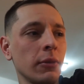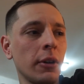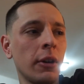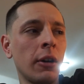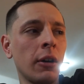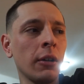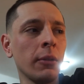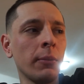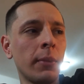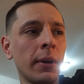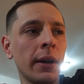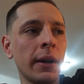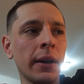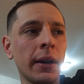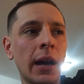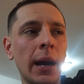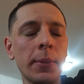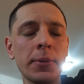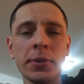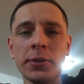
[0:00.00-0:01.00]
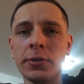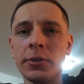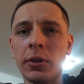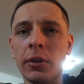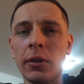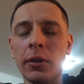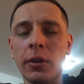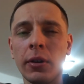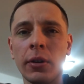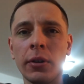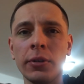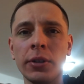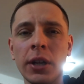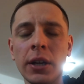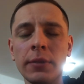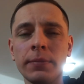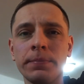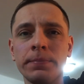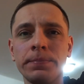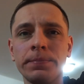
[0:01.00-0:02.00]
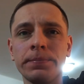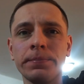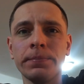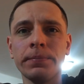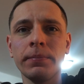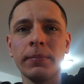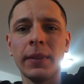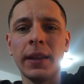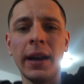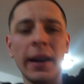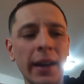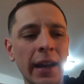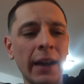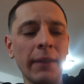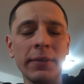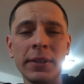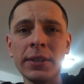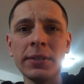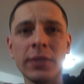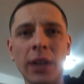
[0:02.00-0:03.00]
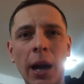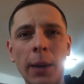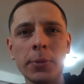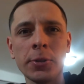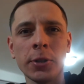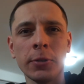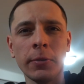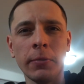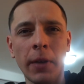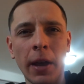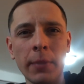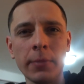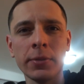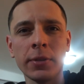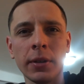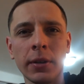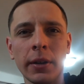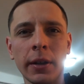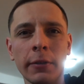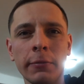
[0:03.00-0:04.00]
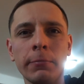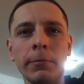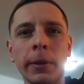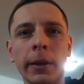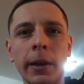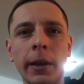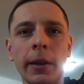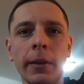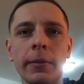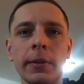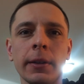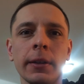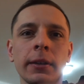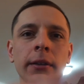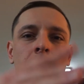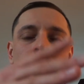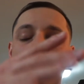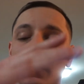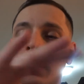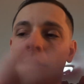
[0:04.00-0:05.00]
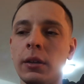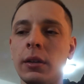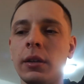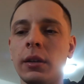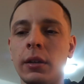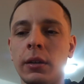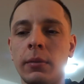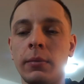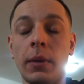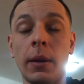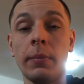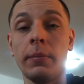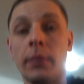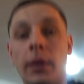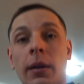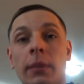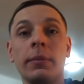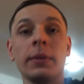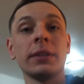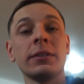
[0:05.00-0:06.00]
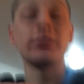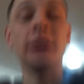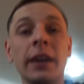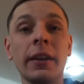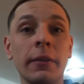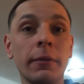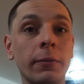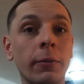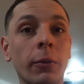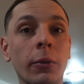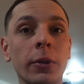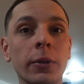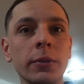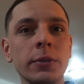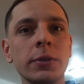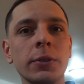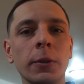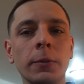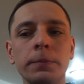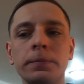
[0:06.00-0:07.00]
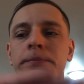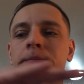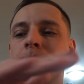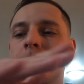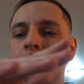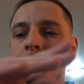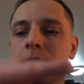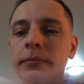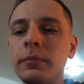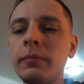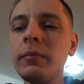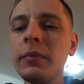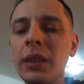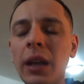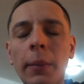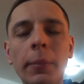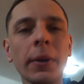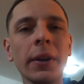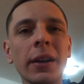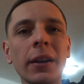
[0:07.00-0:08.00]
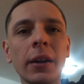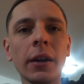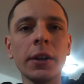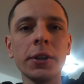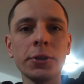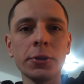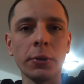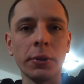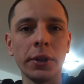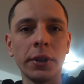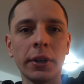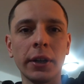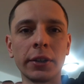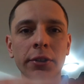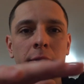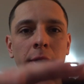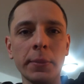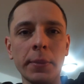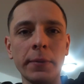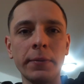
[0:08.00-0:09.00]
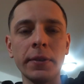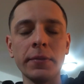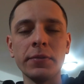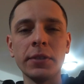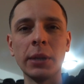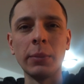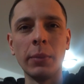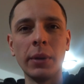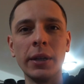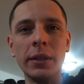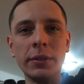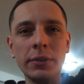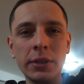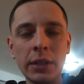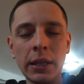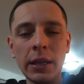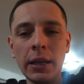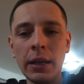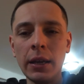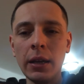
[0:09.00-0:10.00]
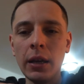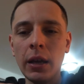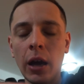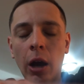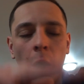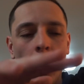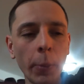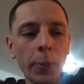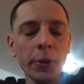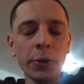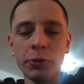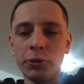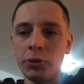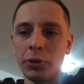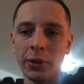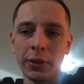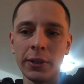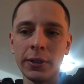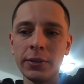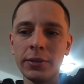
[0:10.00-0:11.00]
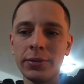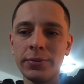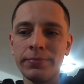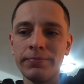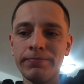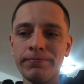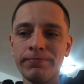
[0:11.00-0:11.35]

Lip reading: all my options are done. I have this option of Amazon FBA, and I'm excited for it. So I'm gonna cut it short here, guys. Already been 15 minutes. I hope you enjoyed this.